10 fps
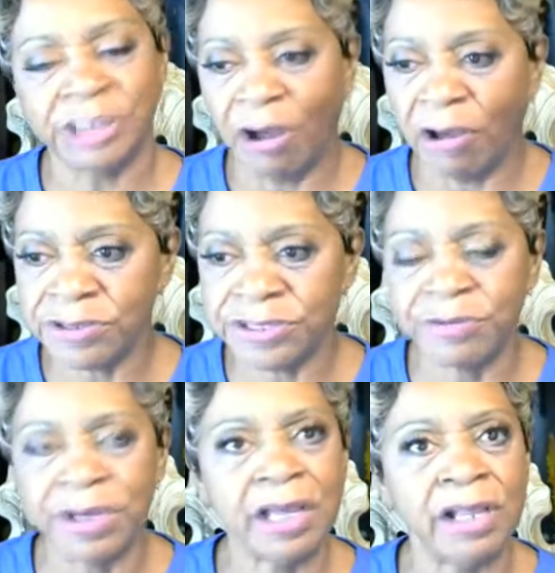Which
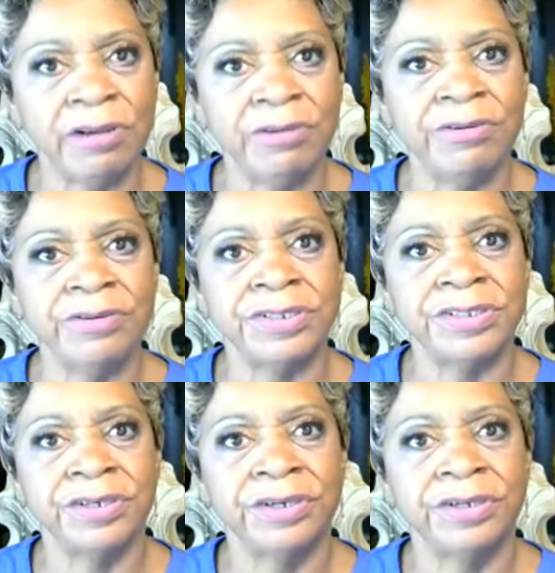also
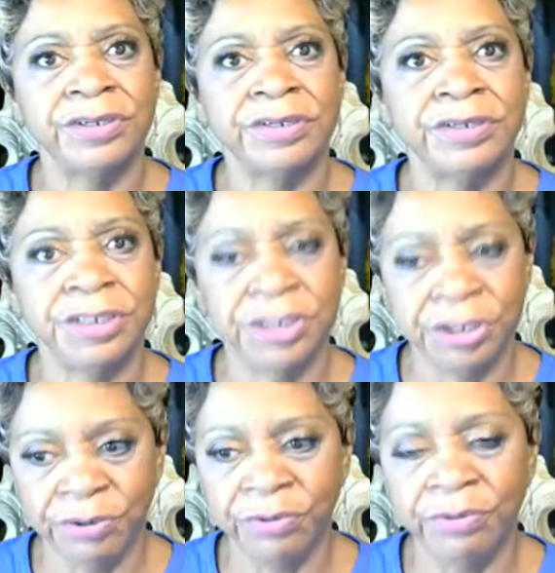includes
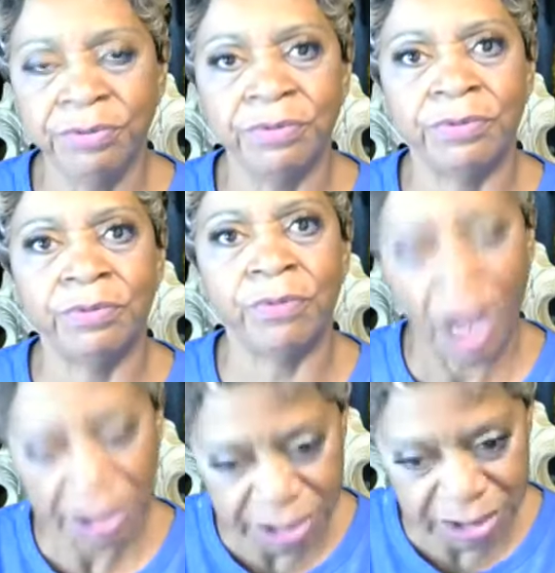you
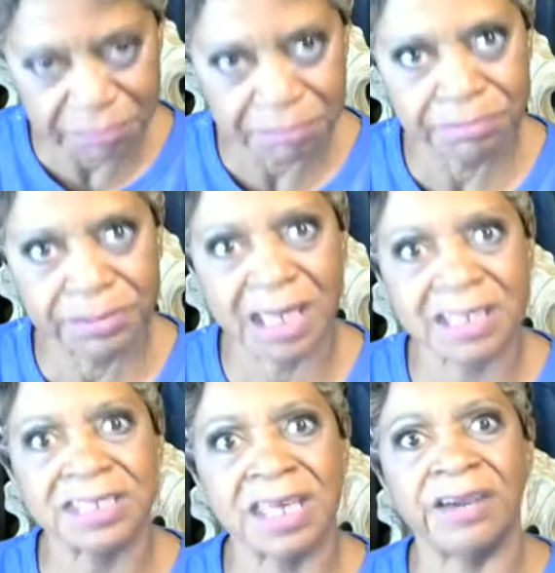washing them,
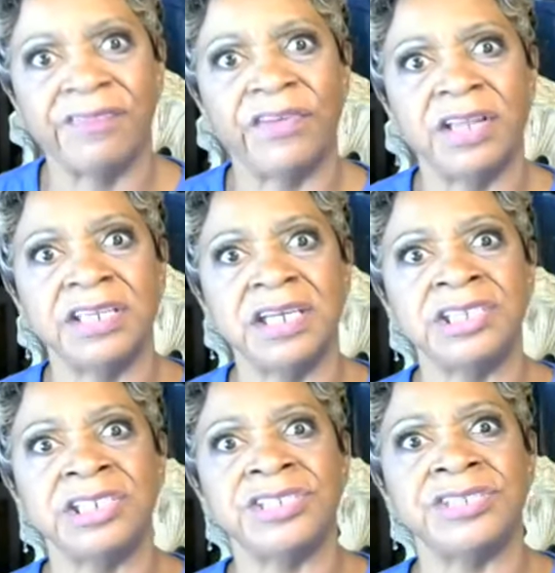the sink full of
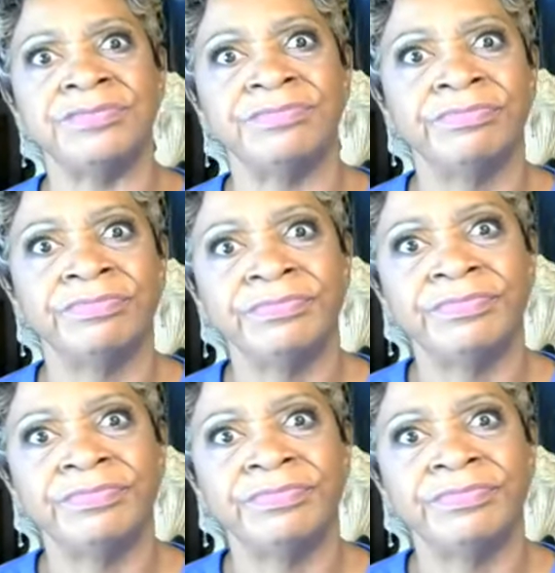dishes